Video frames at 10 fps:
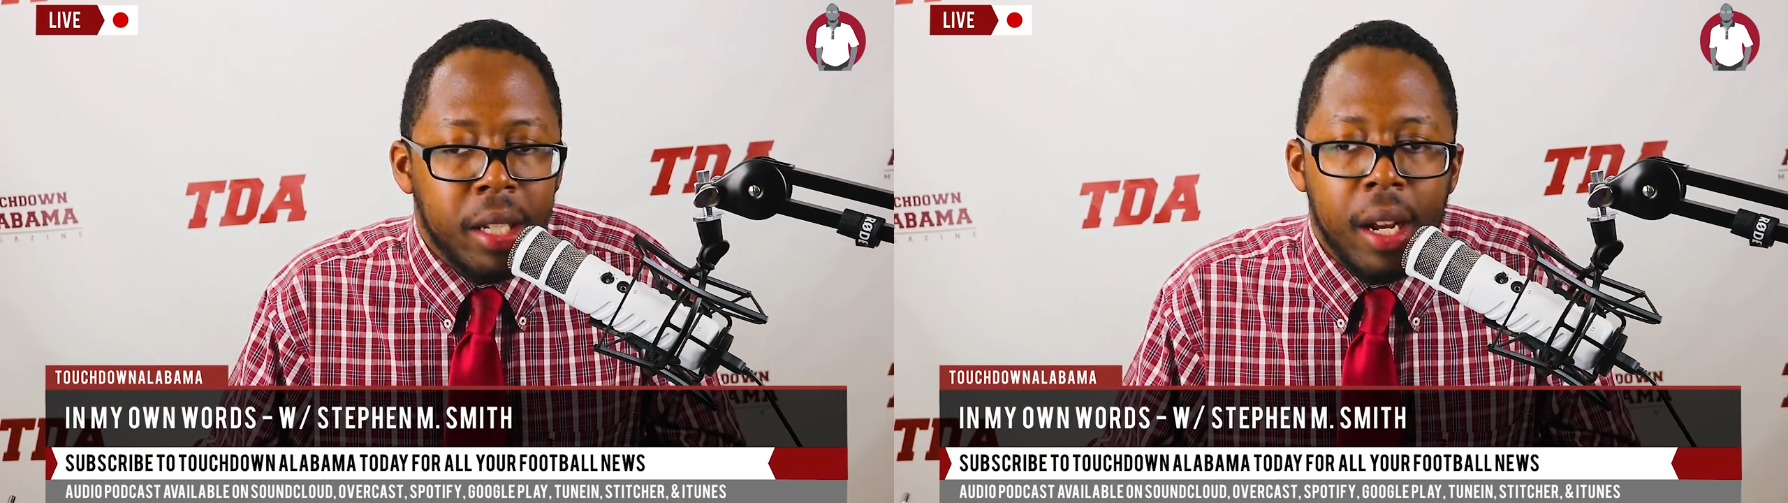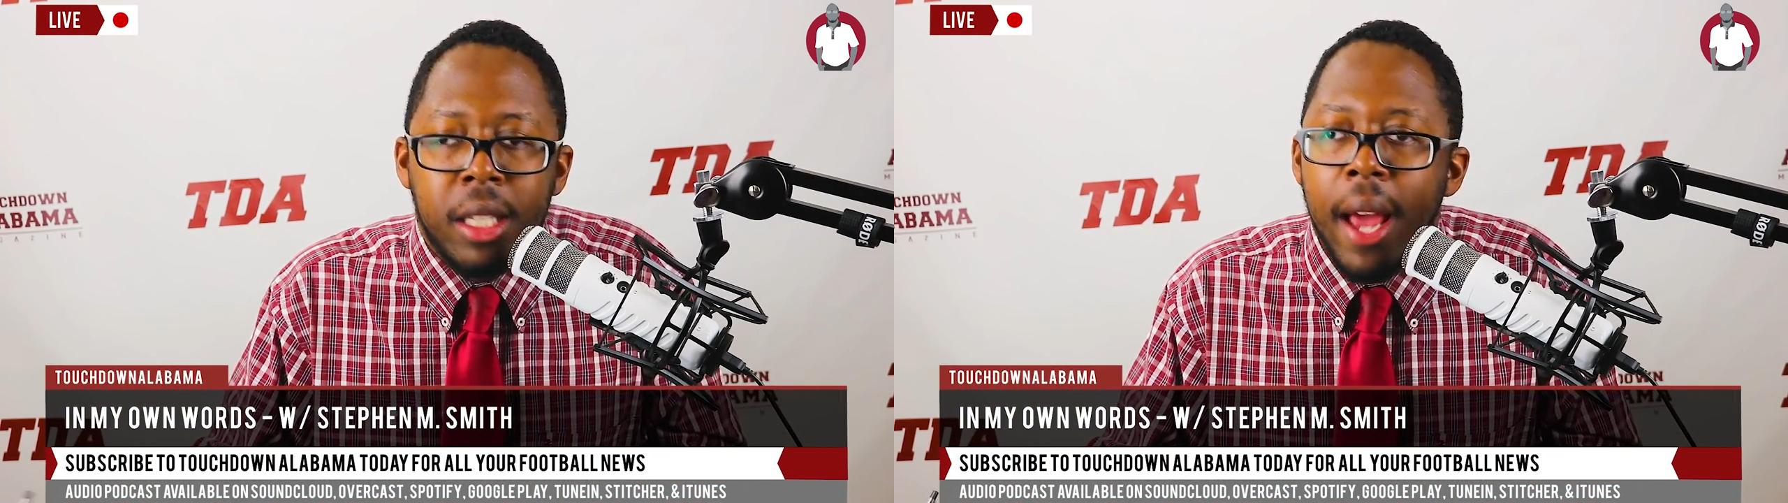
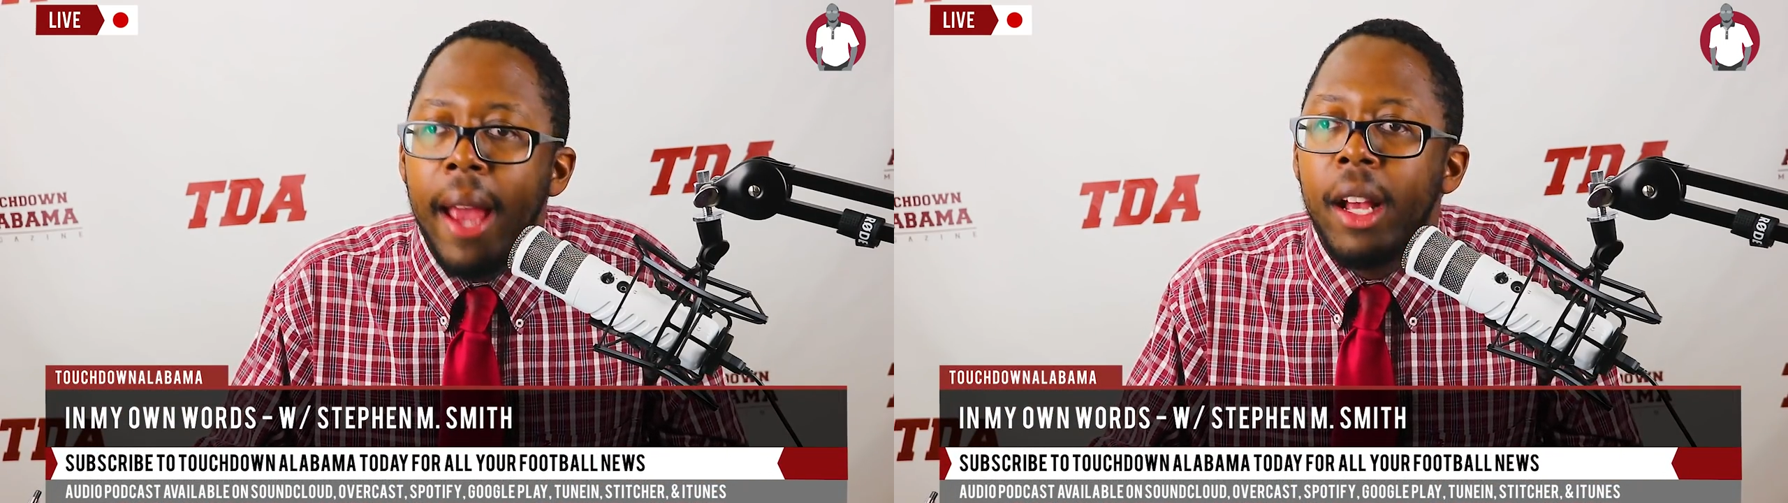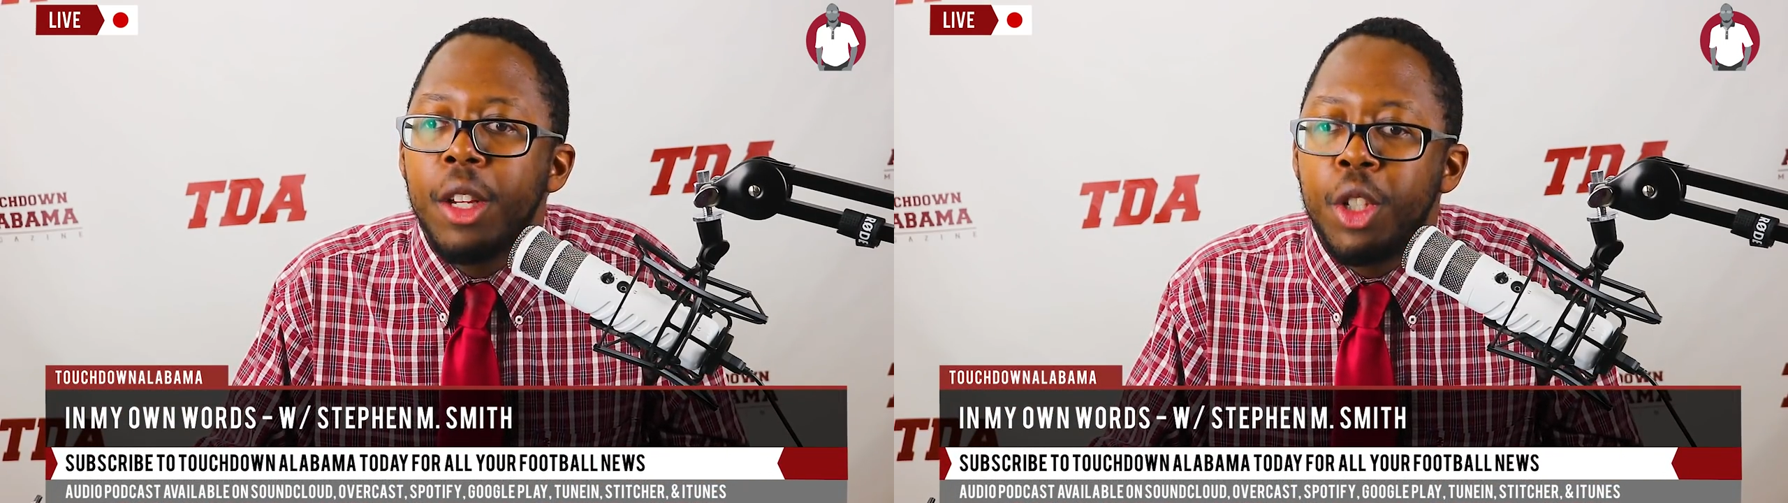going to
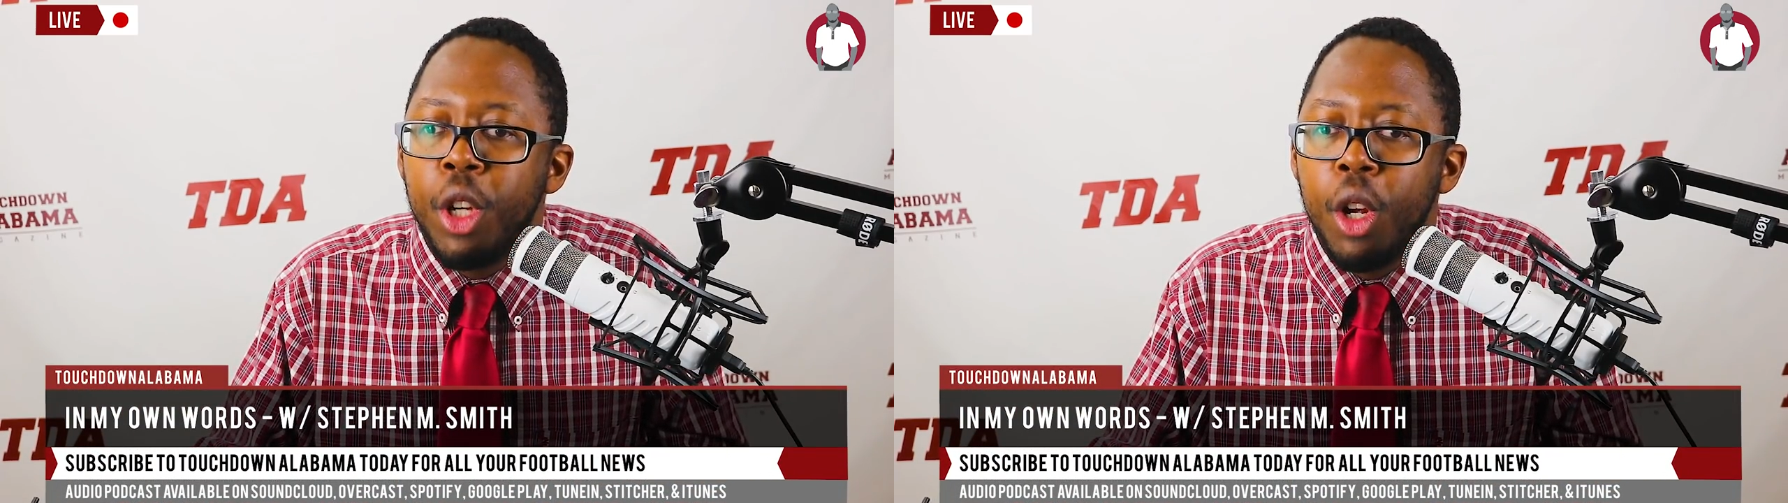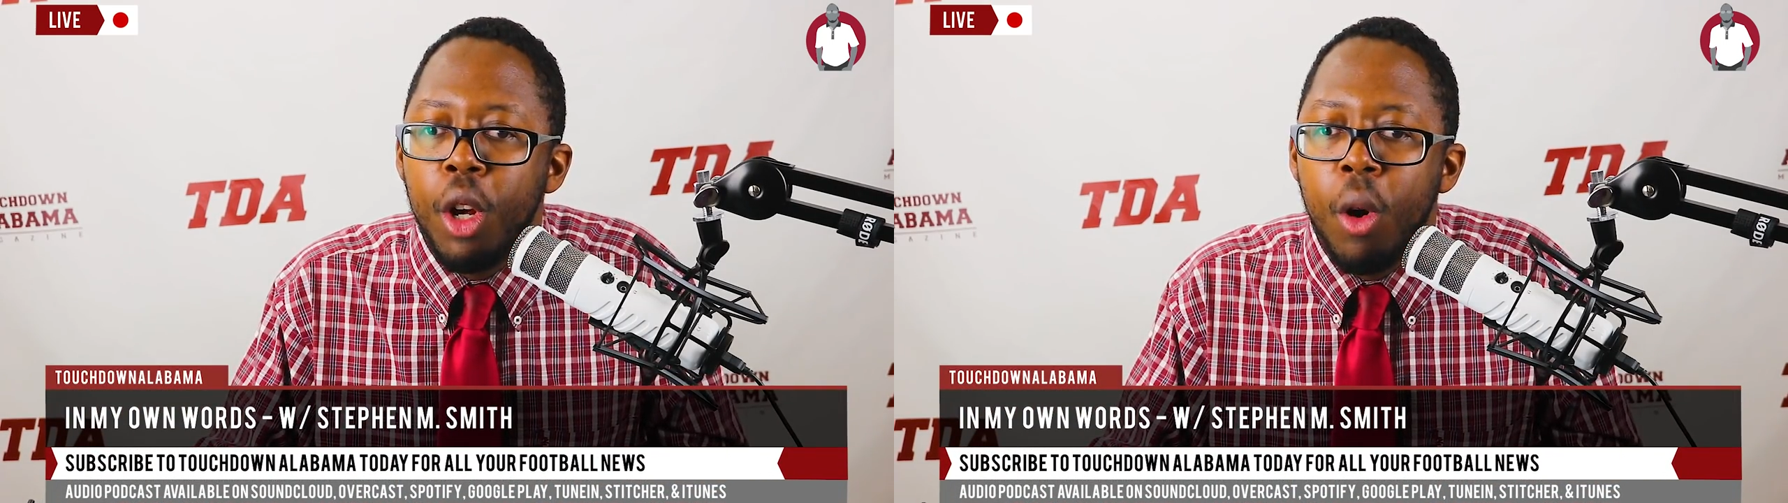take us
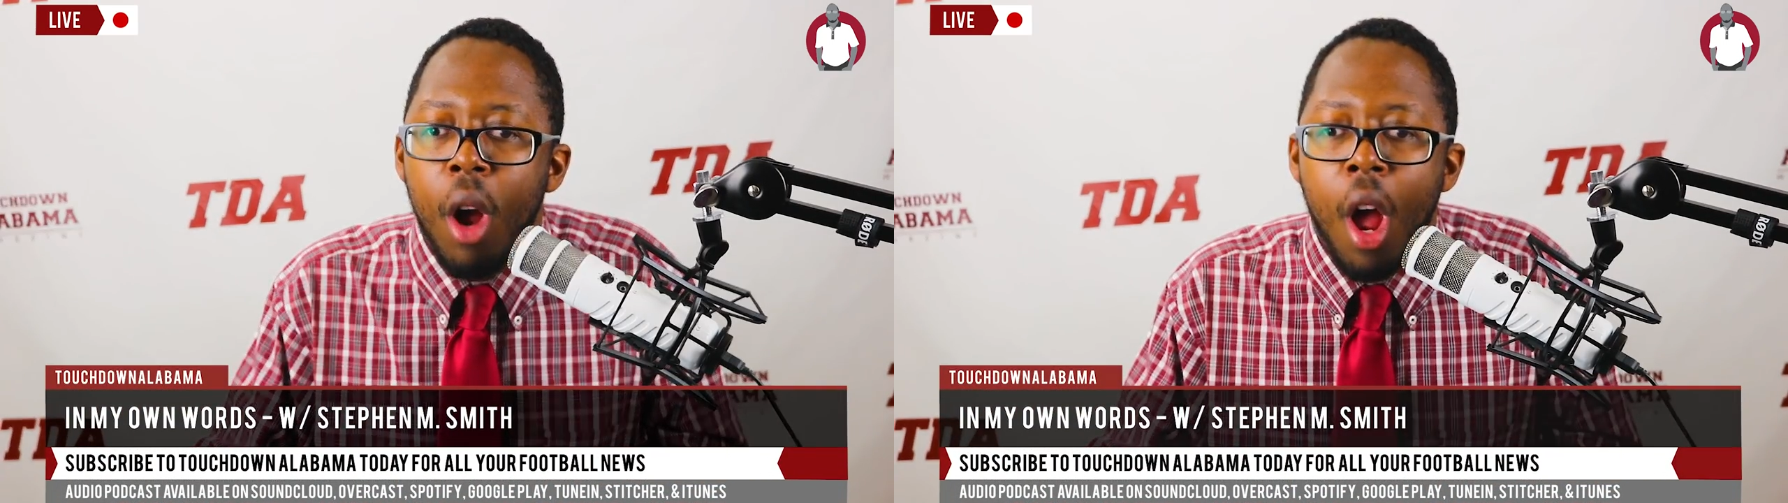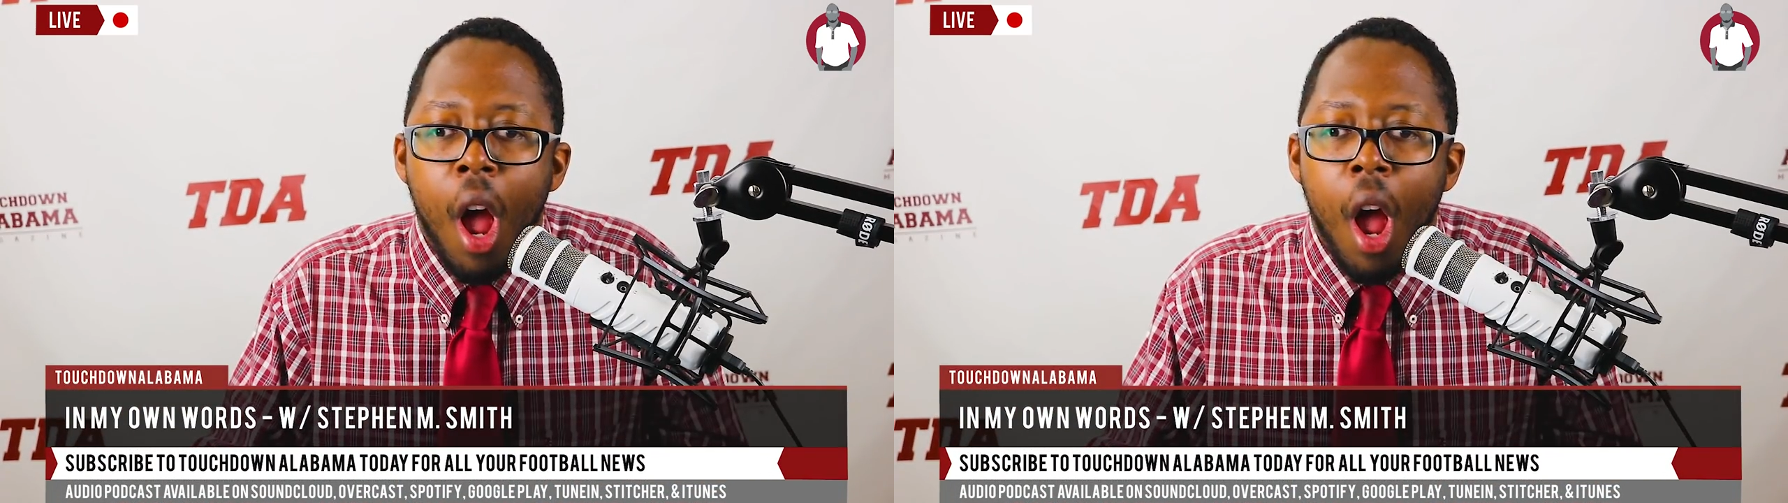to